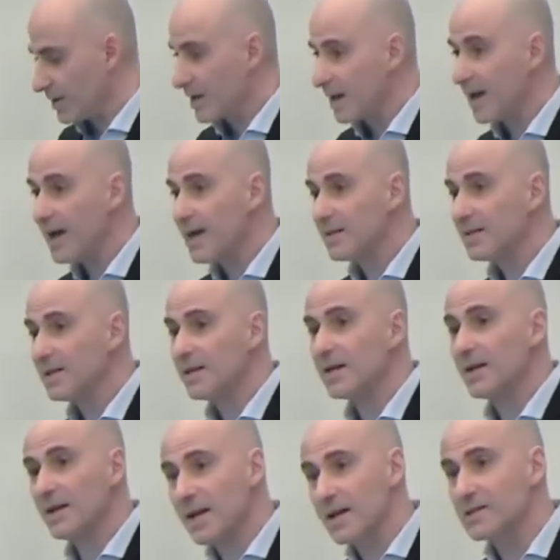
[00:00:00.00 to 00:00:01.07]
And uh,
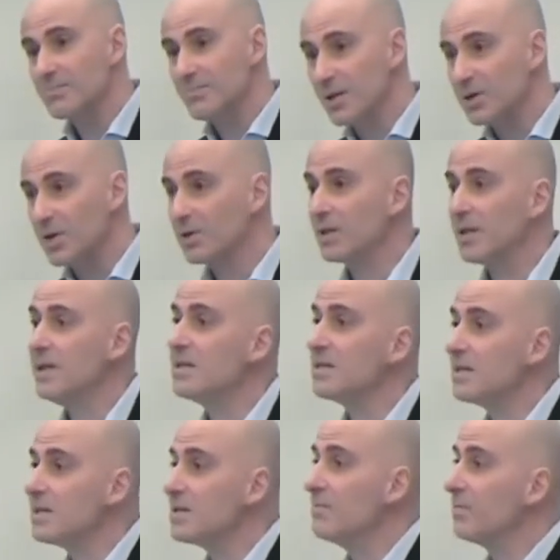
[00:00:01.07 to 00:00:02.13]
last but not least,
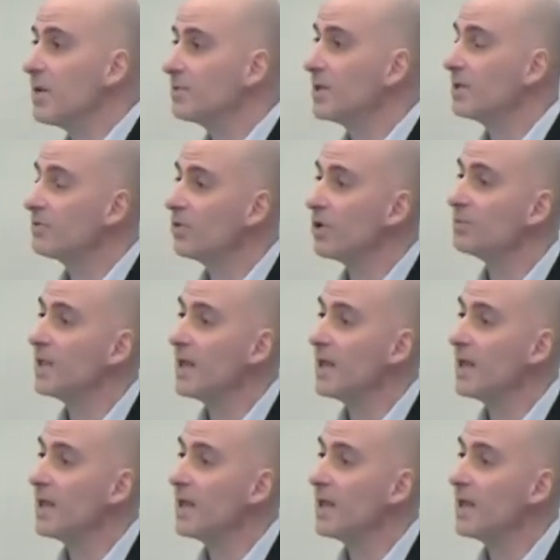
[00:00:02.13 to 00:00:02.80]
it's important for the